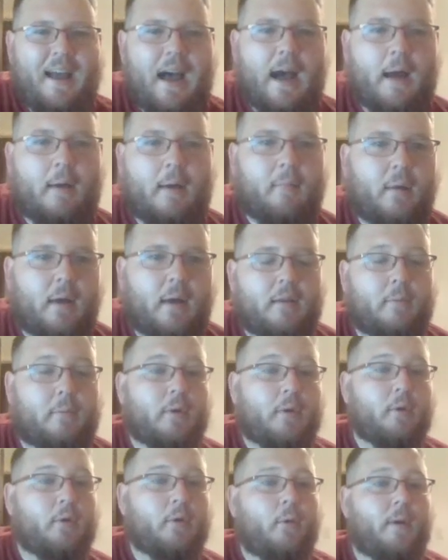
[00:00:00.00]
I'm
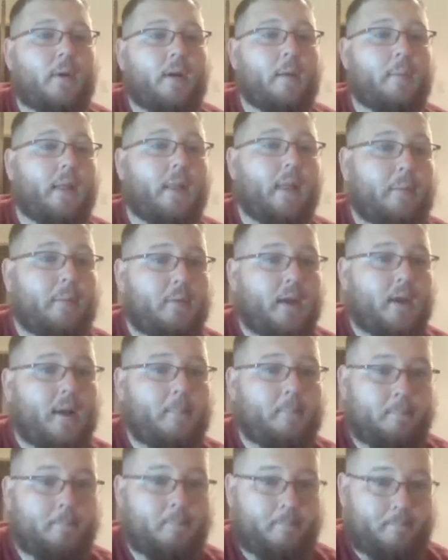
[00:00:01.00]
recording on my
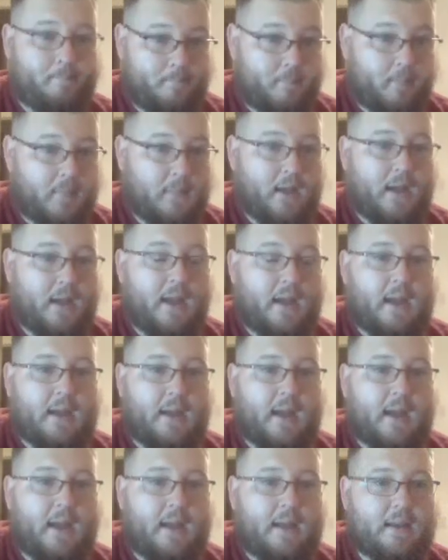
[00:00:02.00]
laptop,
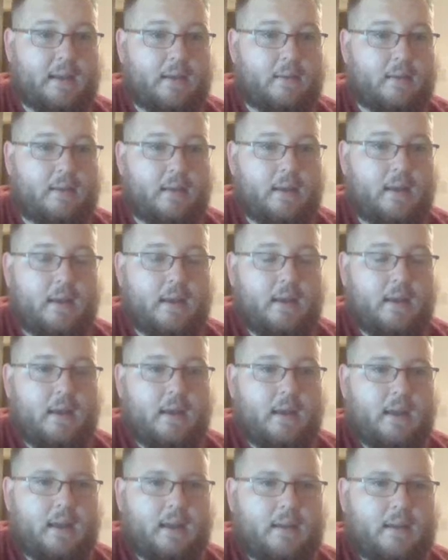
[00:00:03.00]
and
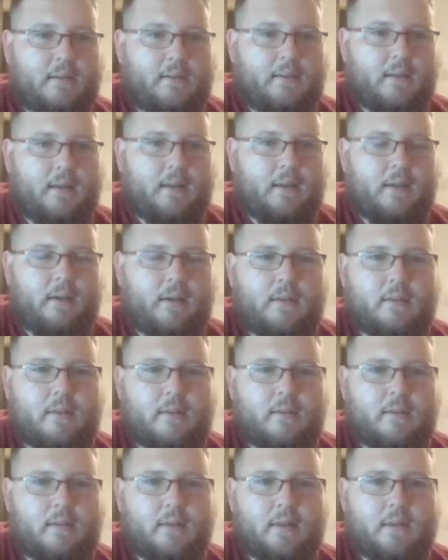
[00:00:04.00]
it's
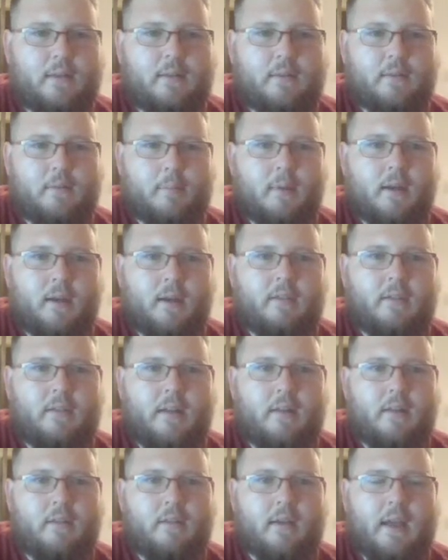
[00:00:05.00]
been a
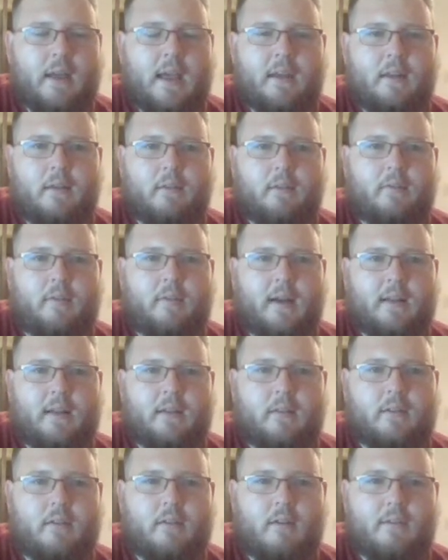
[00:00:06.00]
challenge. I had to
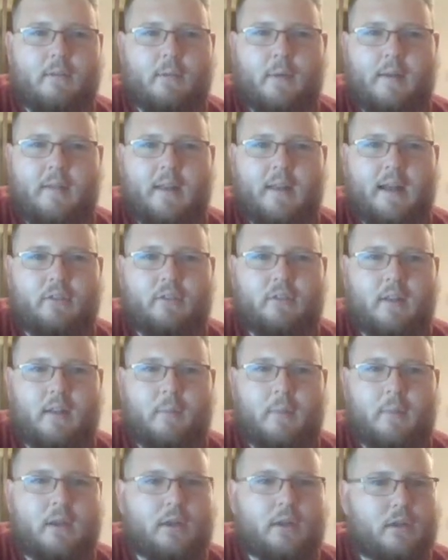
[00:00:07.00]
find software that actually
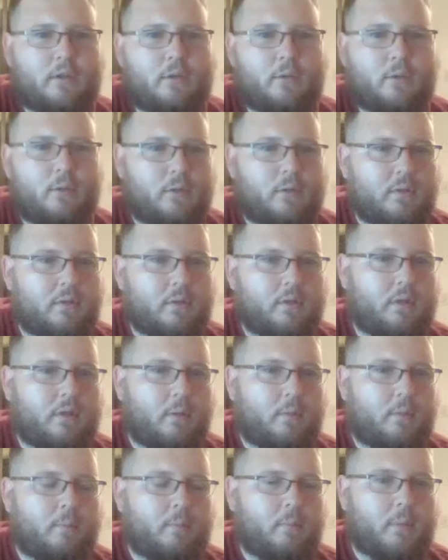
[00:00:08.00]
let me use the
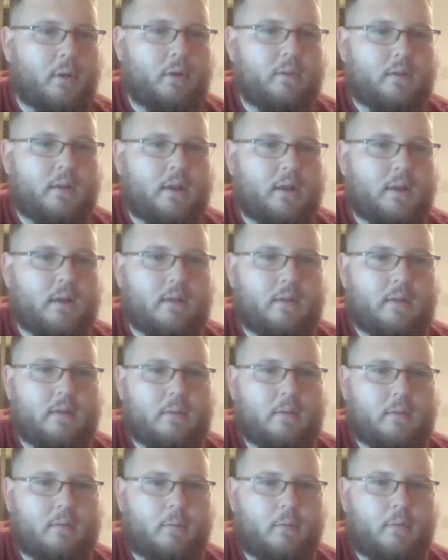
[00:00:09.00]

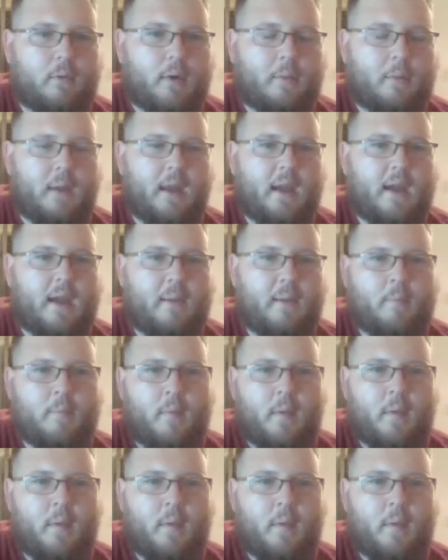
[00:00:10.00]
built-in webcam